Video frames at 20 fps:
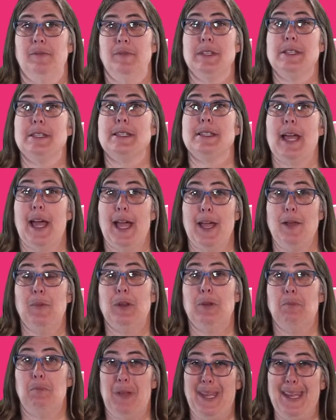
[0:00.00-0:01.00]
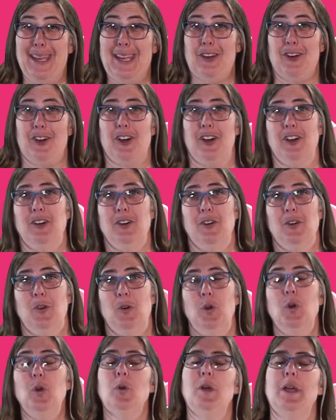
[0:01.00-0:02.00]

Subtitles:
Simon Peter, who